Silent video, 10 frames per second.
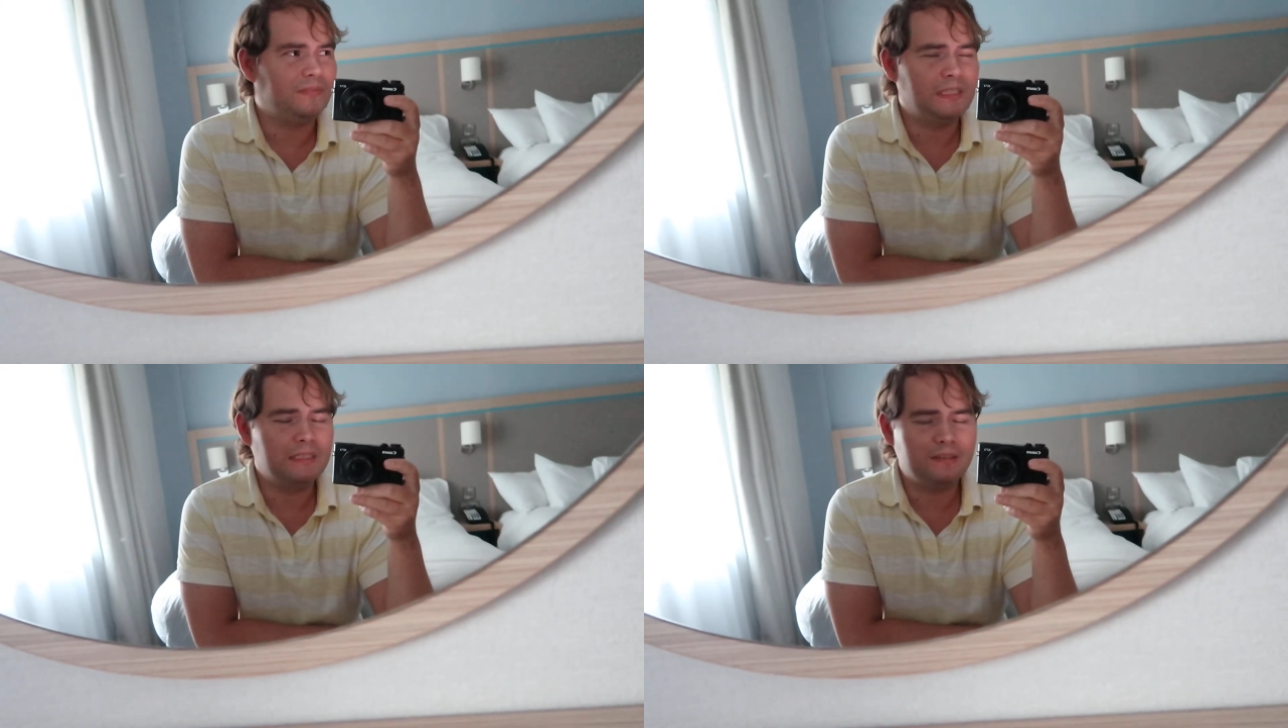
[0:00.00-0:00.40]

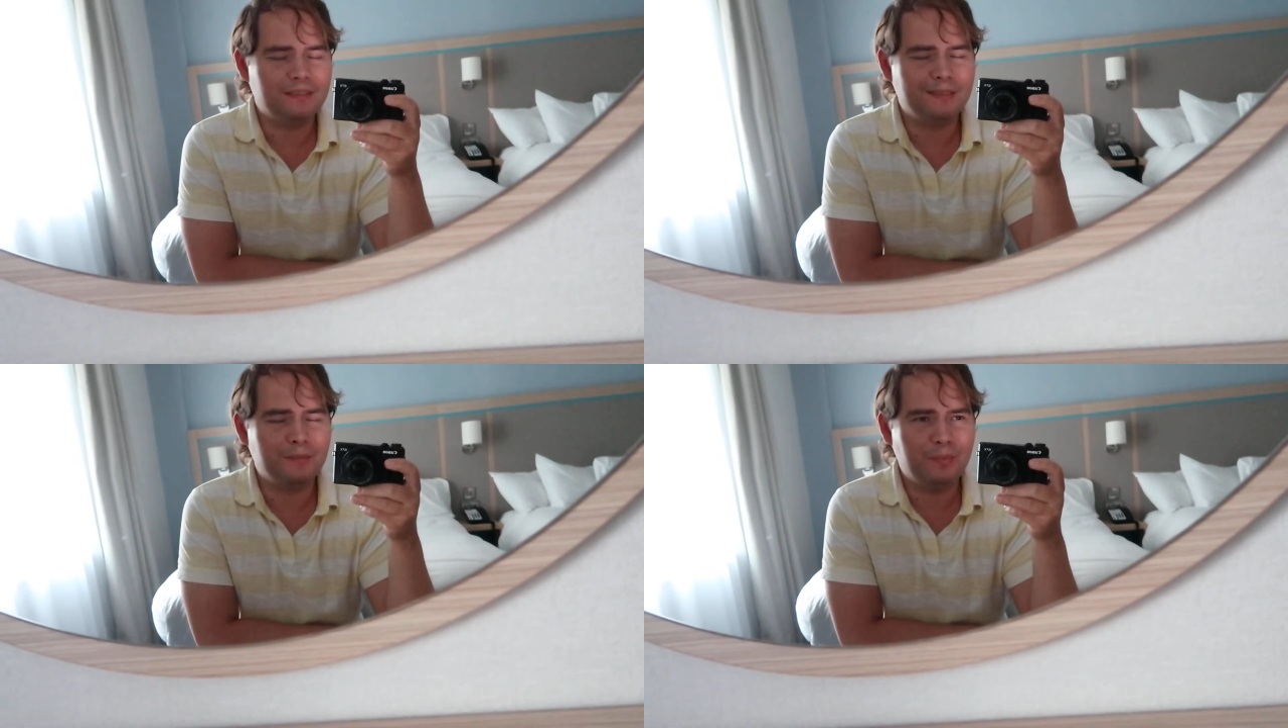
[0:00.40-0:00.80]
it
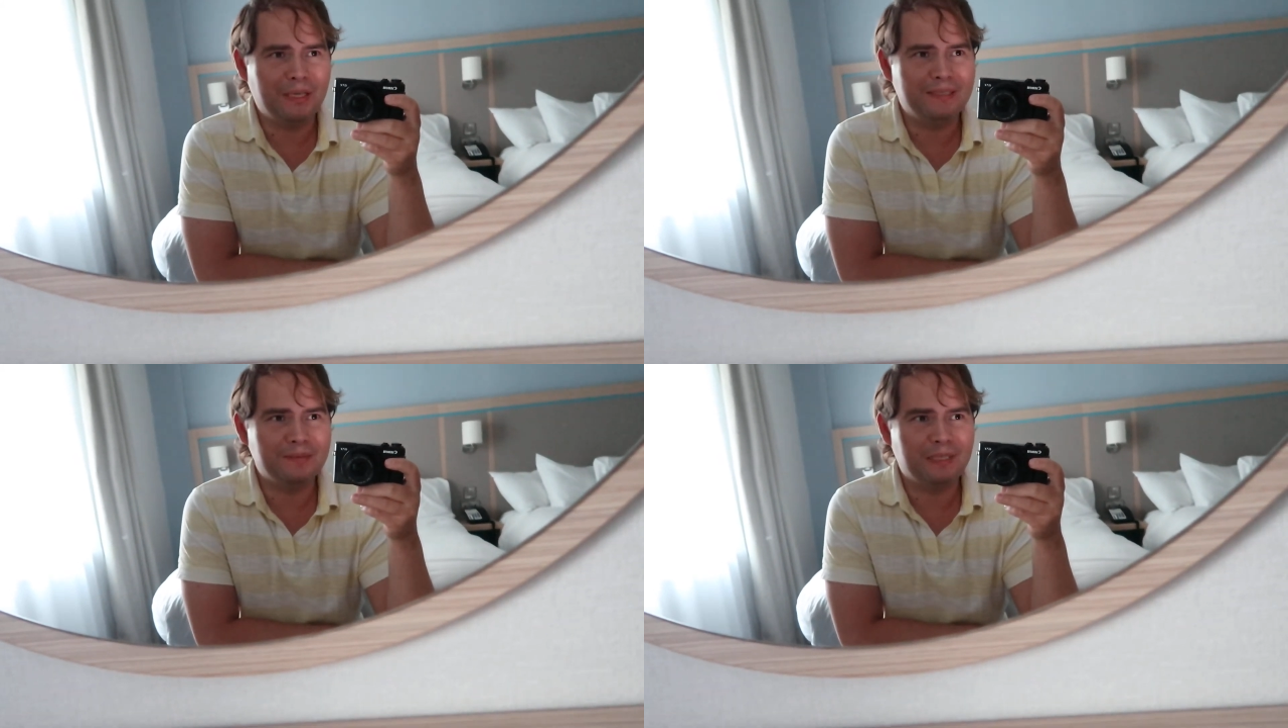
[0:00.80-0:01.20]
really
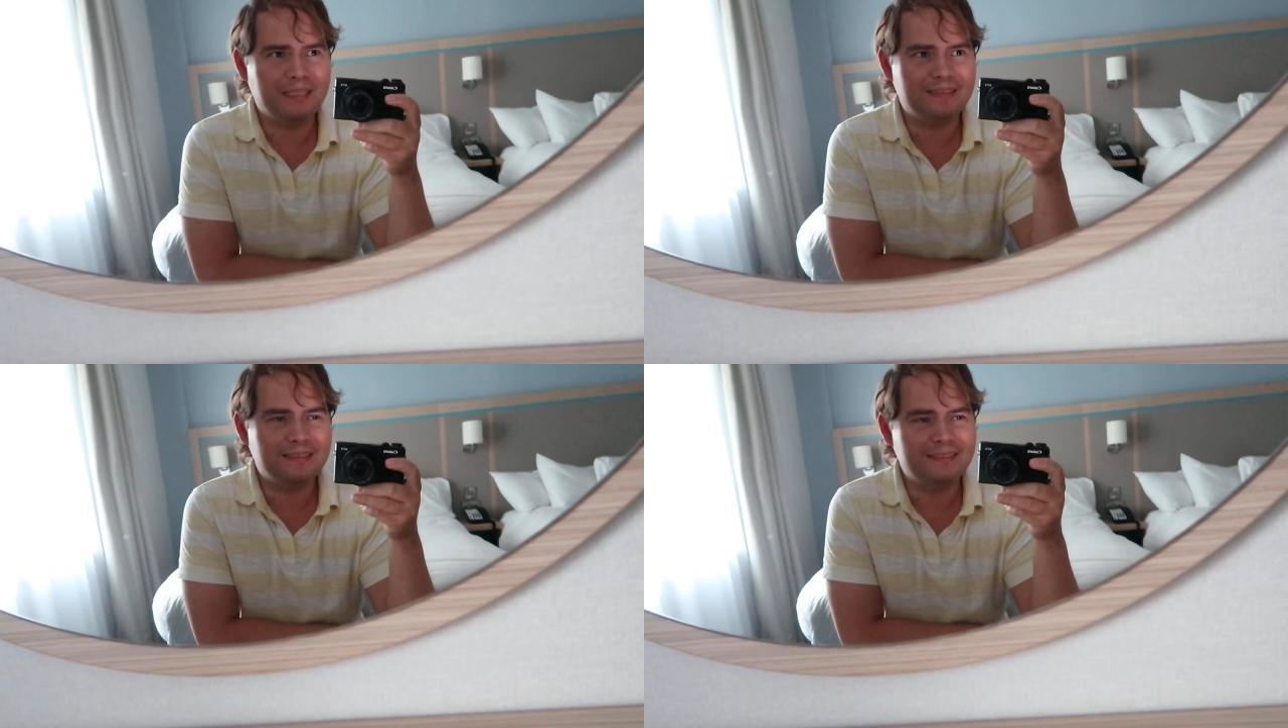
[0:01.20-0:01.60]
pained
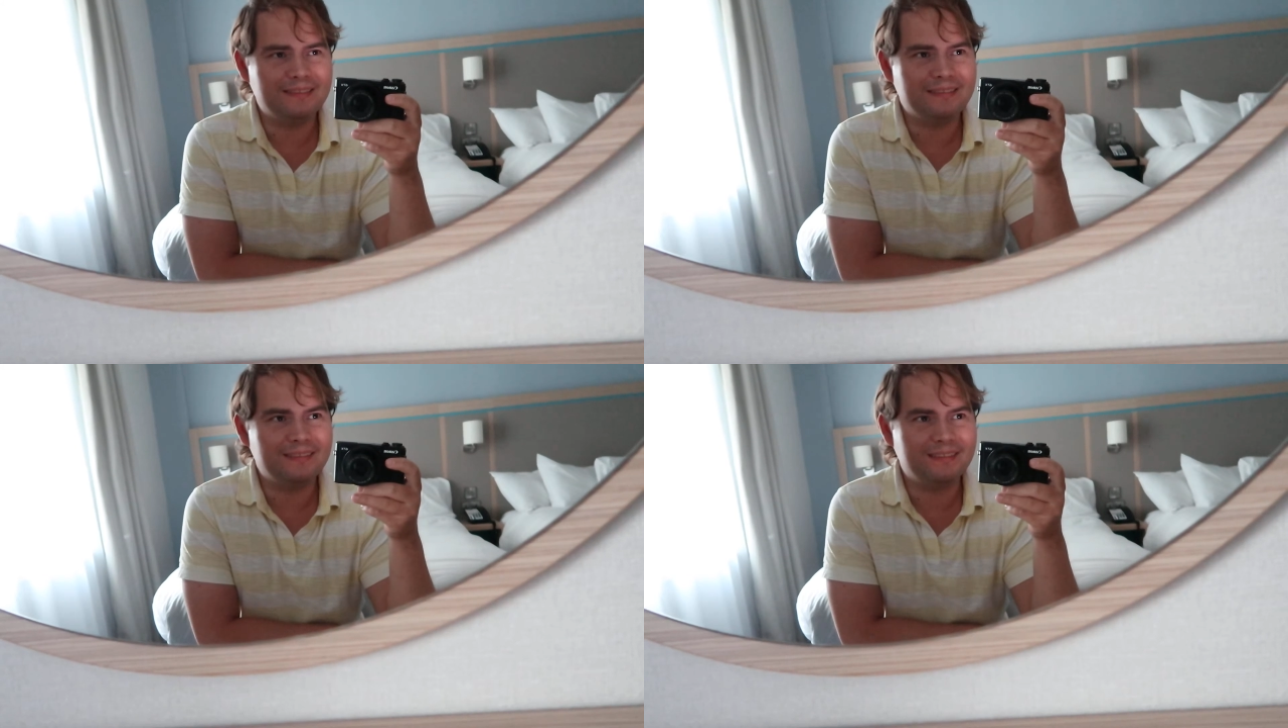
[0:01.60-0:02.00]
my
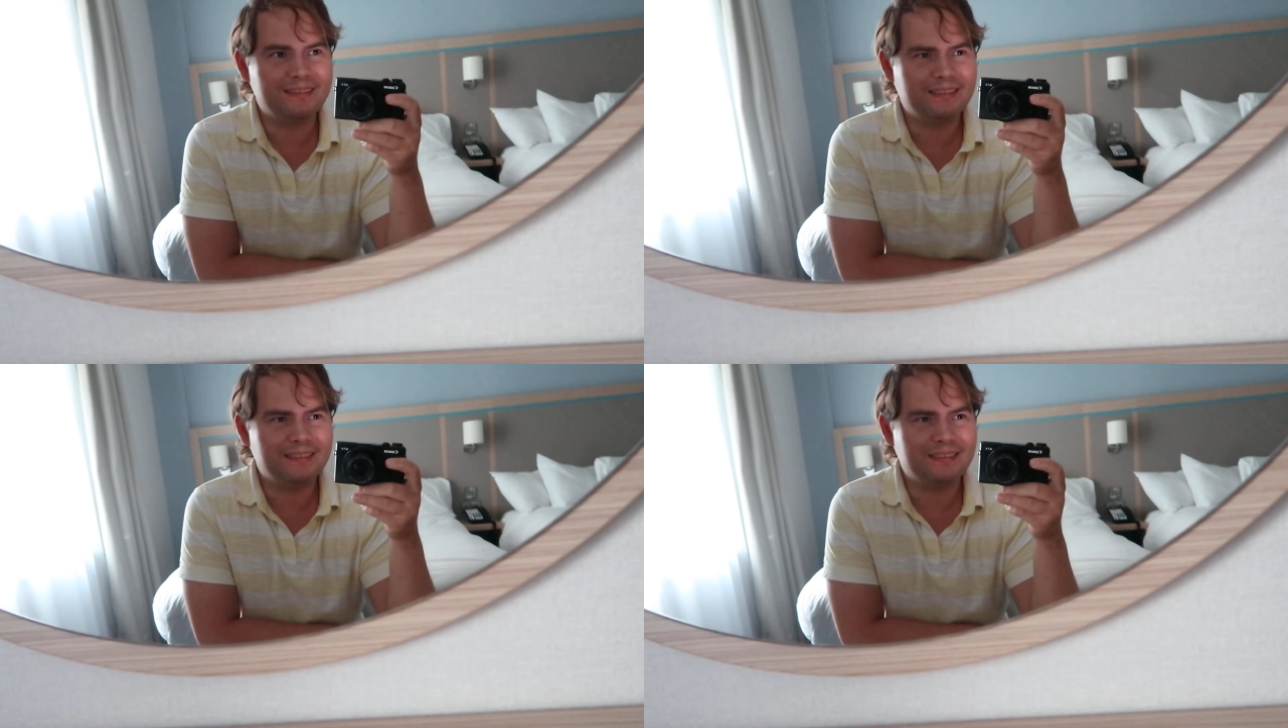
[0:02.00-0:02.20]
ears